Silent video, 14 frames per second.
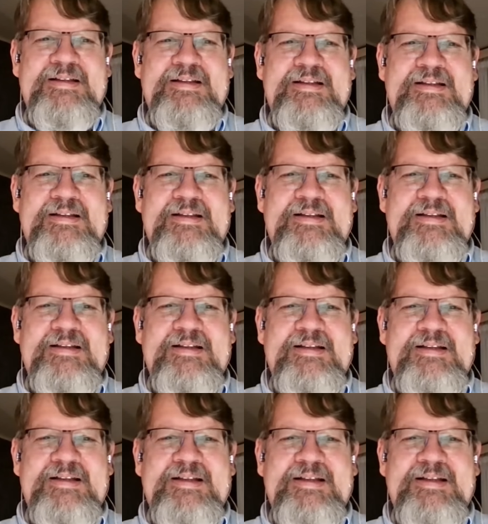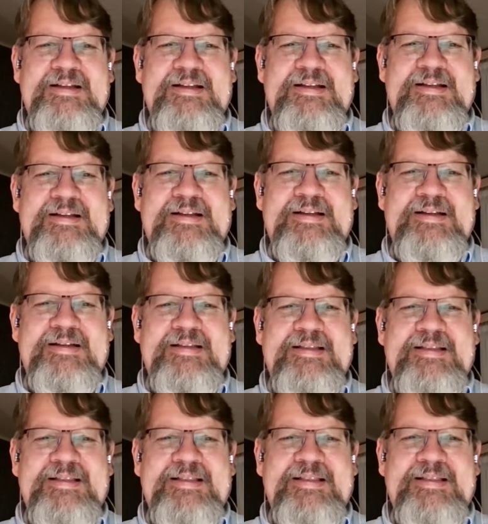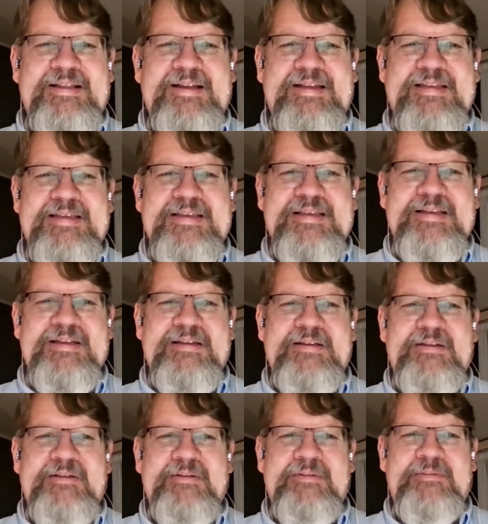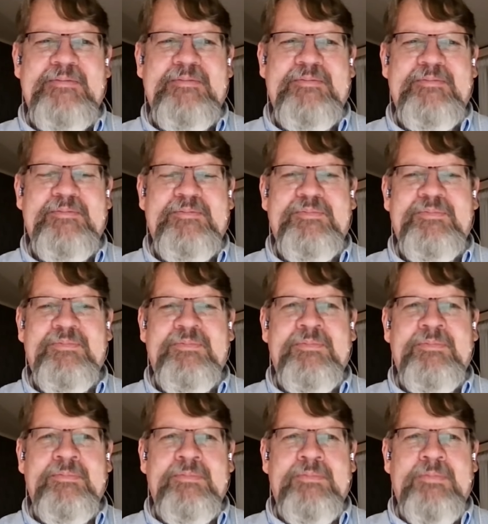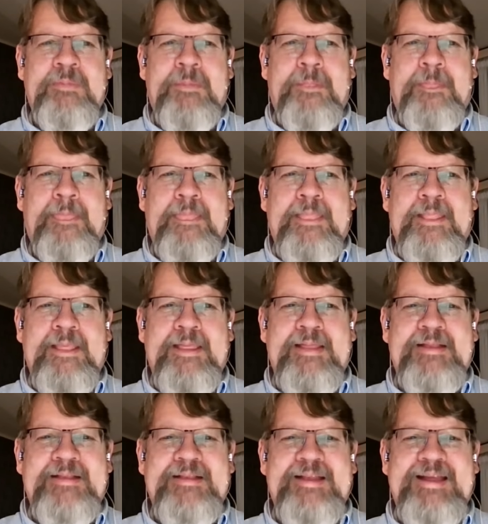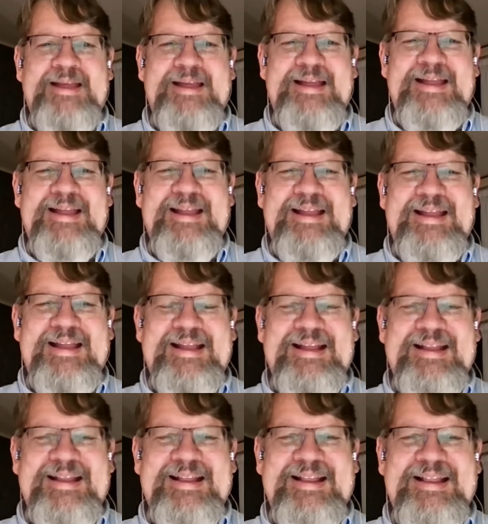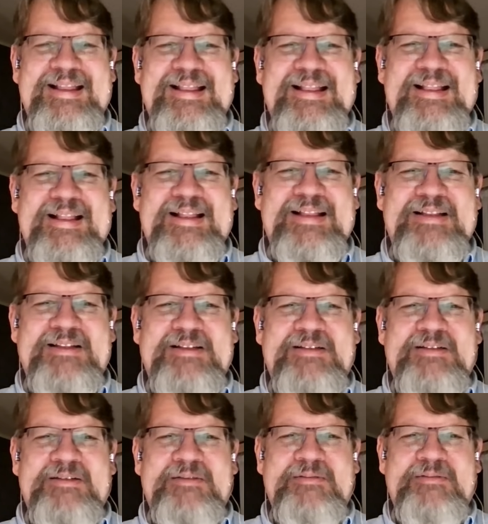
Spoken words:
(silent)